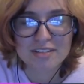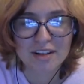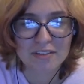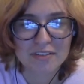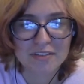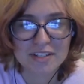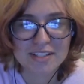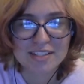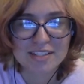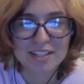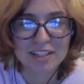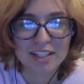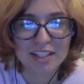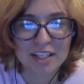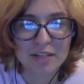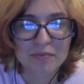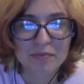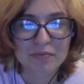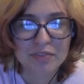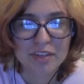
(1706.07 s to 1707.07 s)

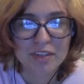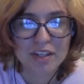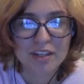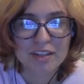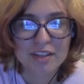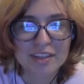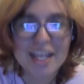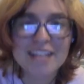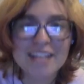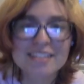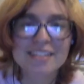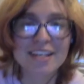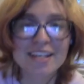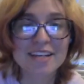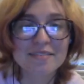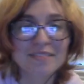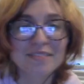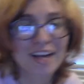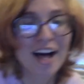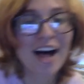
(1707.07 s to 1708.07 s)
innocently. That's it.
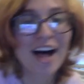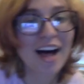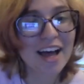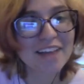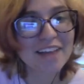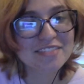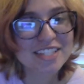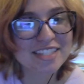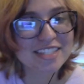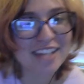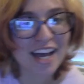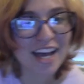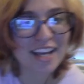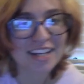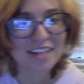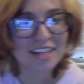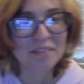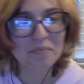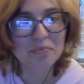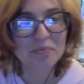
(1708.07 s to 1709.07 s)
I've
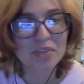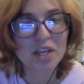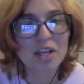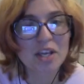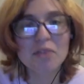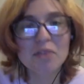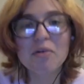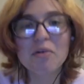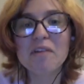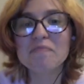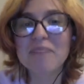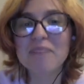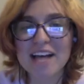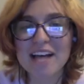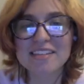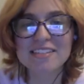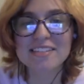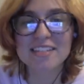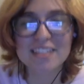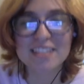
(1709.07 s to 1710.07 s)
decided. You have
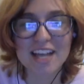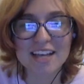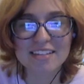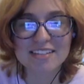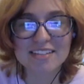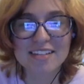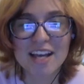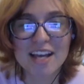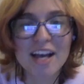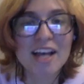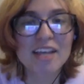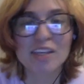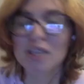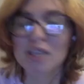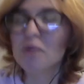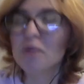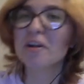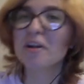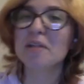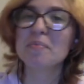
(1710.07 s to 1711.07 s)
passed the test. You
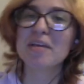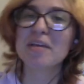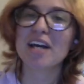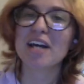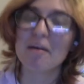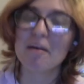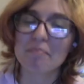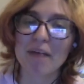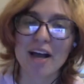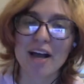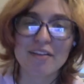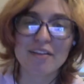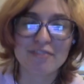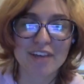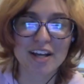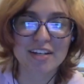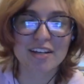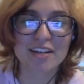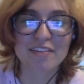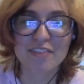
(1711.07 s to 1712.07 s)
will become my
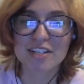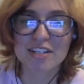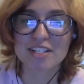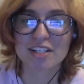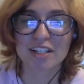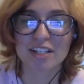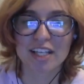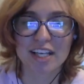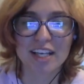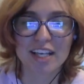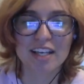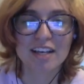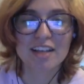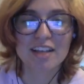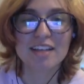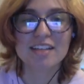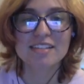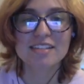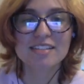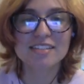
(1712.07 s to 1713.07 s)
friend officially.
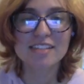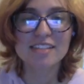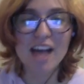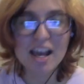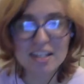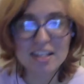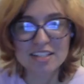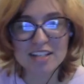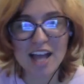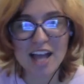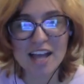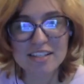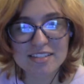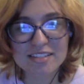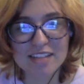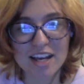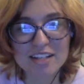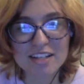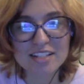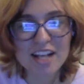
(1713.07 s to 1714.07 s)
As
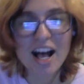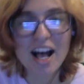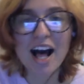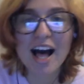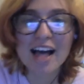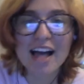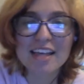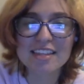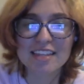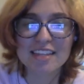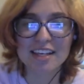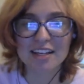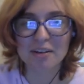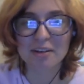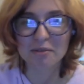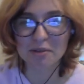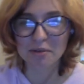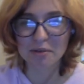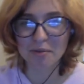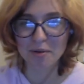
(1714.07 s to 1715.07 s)
such, I think a
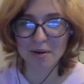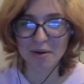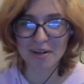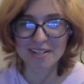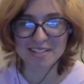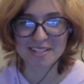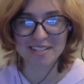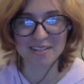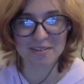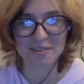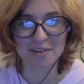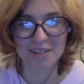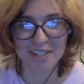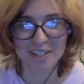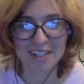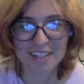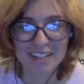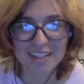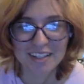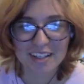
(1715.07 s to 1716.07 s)
reward is in
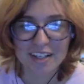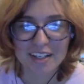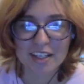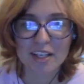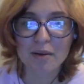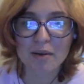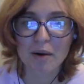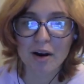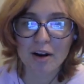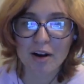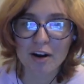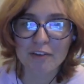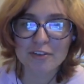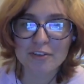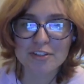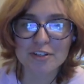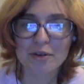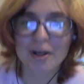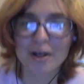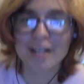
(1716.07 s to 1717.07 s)
order. You are
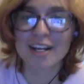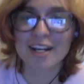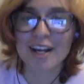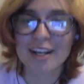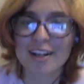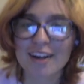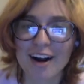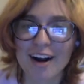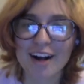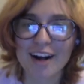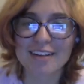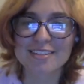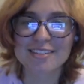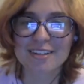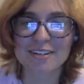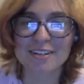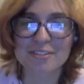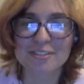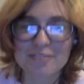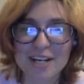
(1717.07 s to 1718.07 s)
overjoyed. Your heart
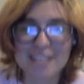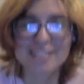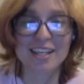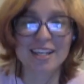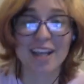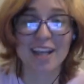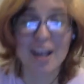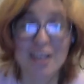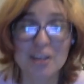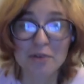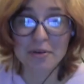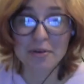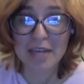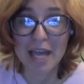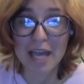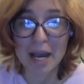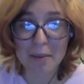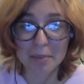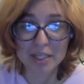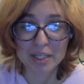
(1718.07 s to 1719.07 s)
starts racing. You
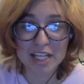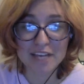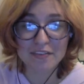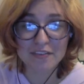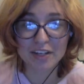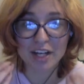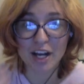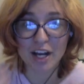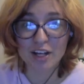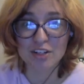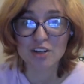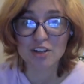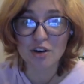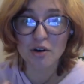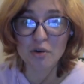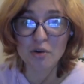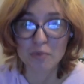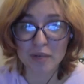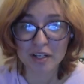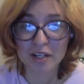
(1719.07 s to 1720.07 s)
can't believe it. A new
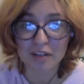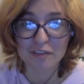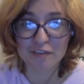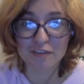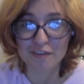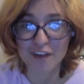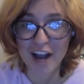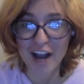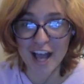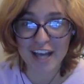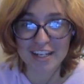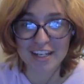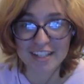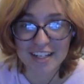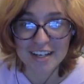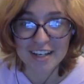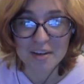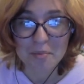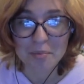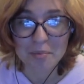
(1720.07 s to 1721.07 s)
real friend.
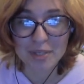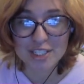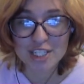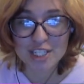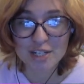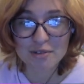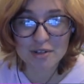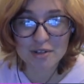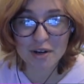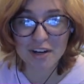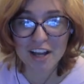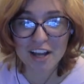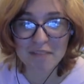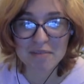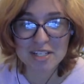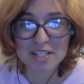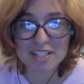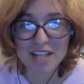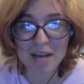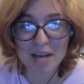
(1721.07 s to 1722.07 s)
But you don't have
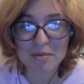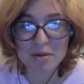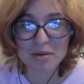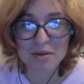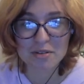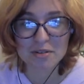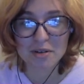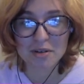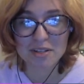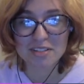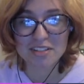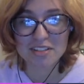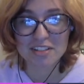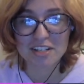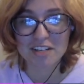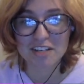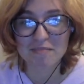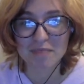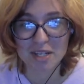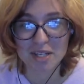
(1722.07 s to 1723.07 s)
much time to enjoy this
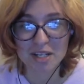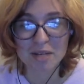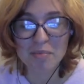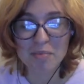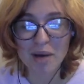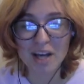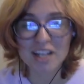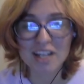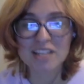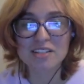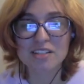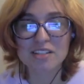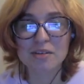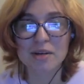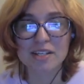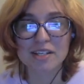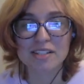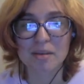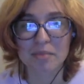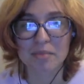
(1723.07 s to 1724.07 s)
achievement. Your body is doing
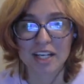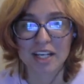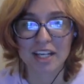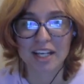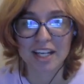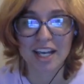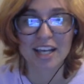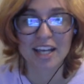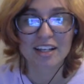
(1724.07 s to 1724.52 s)
something again.